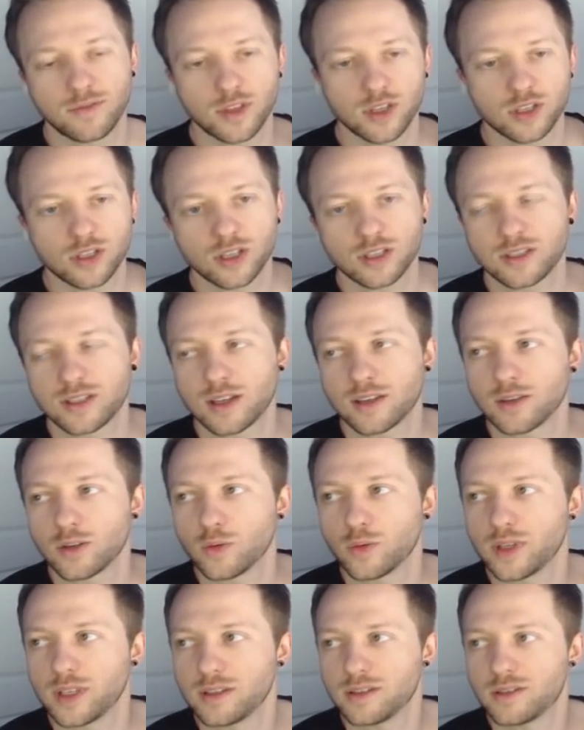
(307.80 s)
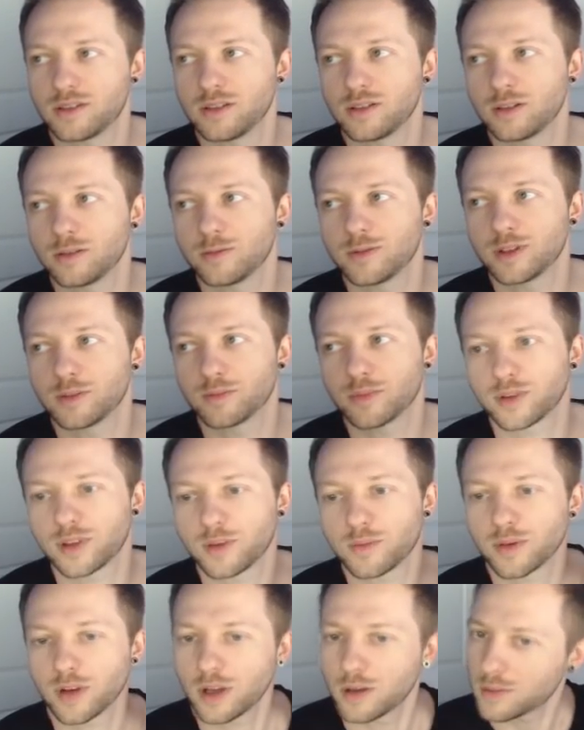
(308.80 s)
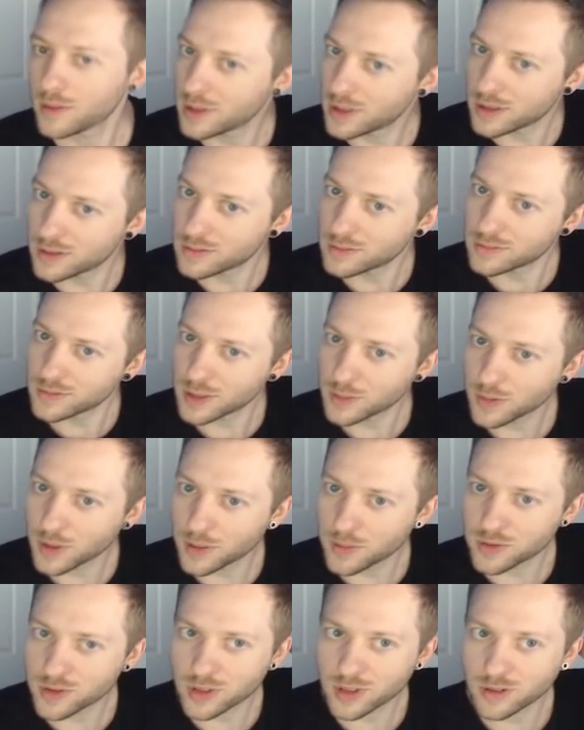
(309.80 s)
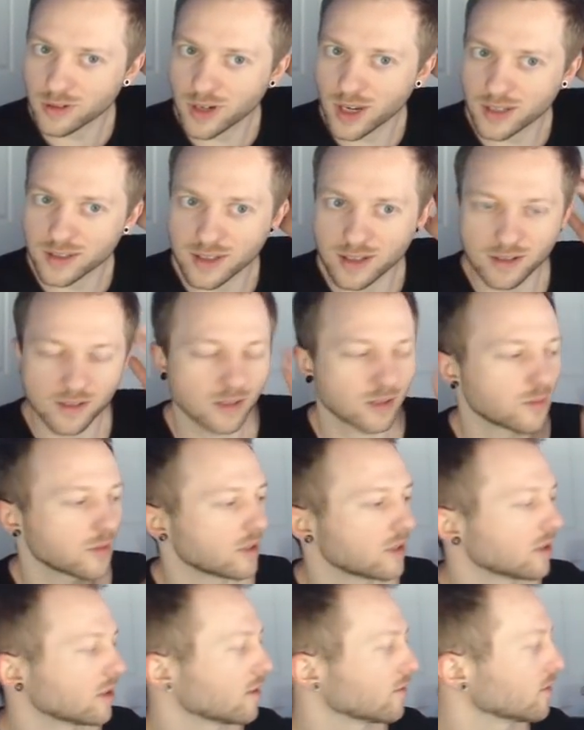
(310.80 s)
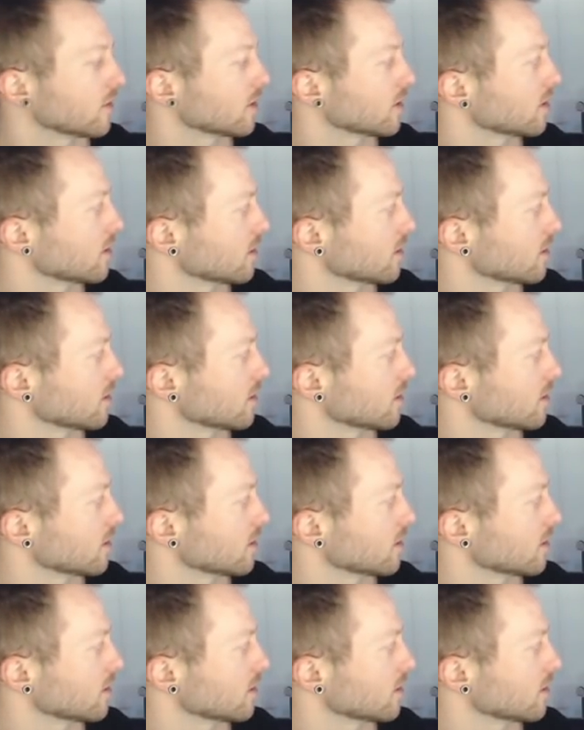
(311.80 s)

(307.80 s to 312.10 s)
if they shut down the weed too, then they probably don't. They're probably trying to crack down a little bit on everything.